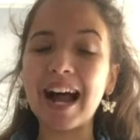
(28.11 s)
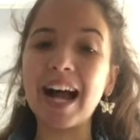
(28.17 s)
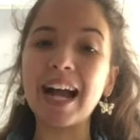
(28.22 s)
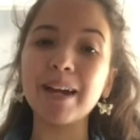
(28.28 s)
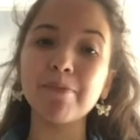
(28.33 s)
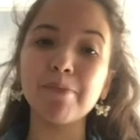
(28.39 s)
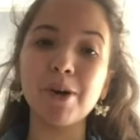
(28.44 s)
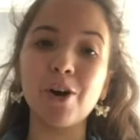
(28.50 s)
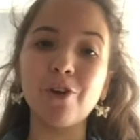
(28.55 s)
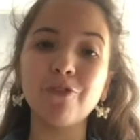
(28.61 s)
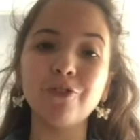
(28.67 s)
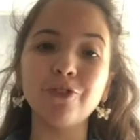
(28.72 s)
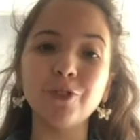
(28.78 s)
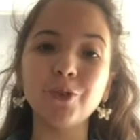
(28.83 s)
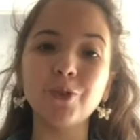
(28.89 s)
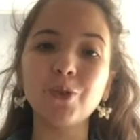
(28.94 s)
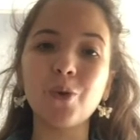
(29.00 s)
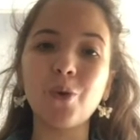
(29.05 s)
I'm a
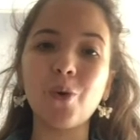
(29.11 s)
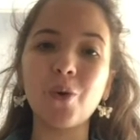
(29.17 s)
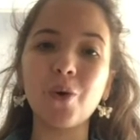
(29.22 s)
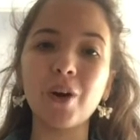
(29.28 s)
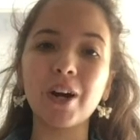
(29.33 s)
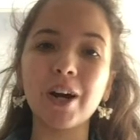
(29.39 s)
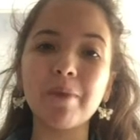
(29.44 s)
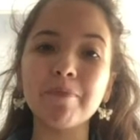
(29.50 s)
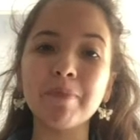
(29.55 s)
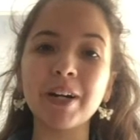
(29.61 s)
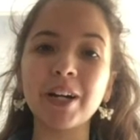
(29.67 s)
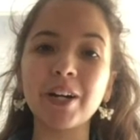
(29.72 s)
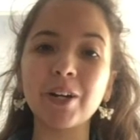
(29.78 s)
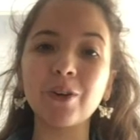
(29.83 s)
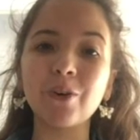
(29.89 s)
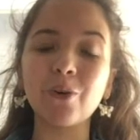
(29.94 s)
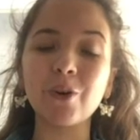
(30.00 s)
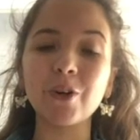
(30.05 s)
Food Corps
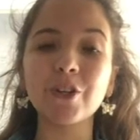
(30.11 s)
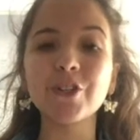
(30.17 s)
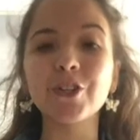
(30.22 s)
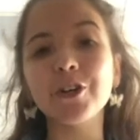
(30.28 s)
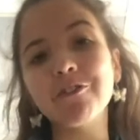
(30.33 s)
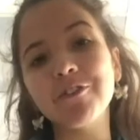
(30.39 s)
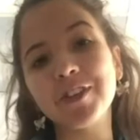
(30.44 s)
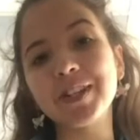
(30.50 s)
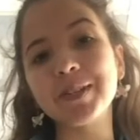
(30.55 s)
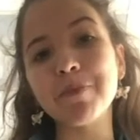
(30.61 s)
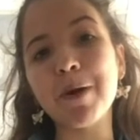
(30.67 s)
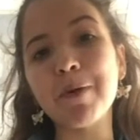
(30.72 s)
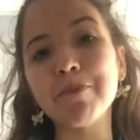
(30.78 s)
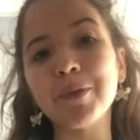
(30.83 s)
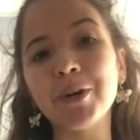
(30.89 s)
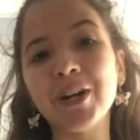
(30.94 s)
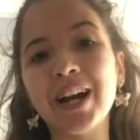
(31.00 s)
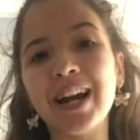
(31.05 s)
AmeriCorps service
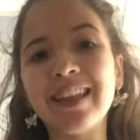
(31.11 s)
member,